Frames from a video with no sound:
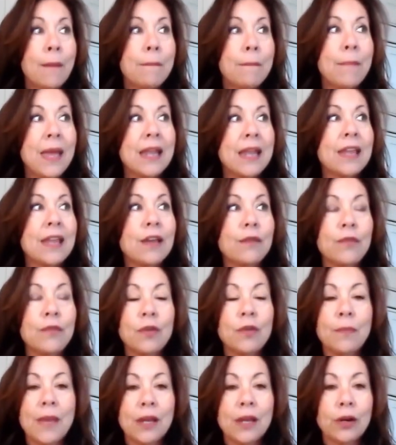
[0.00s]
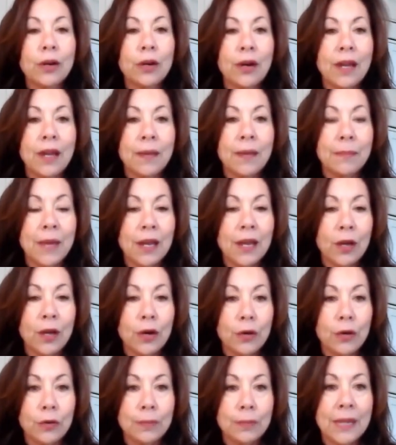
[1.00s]
Many of you met her at my
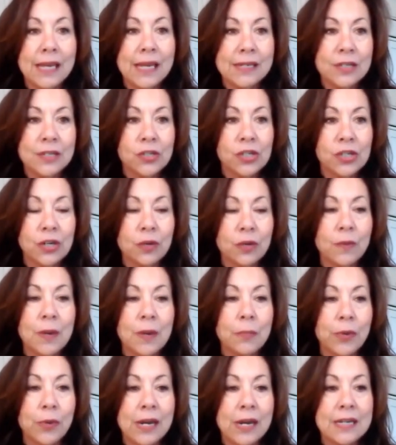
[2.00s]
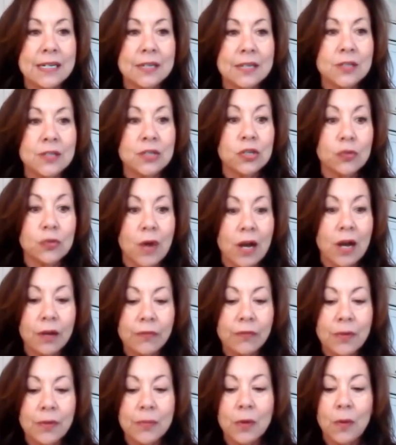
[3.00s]
home last year when Brandon
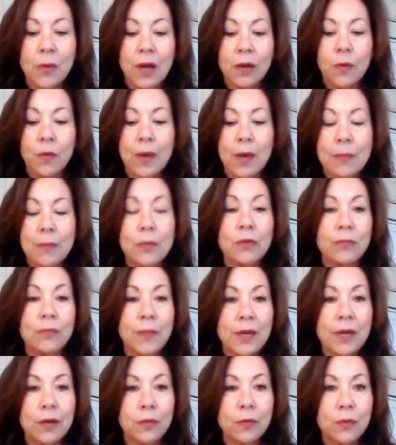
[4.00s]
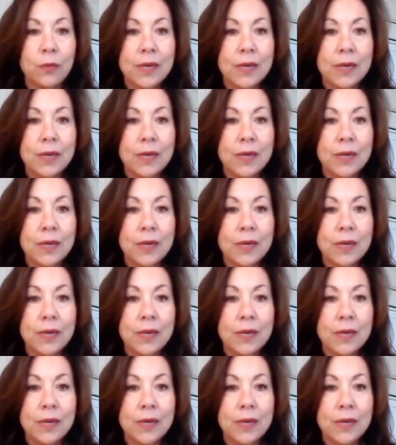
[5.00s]
Straka from the Walkaway Movement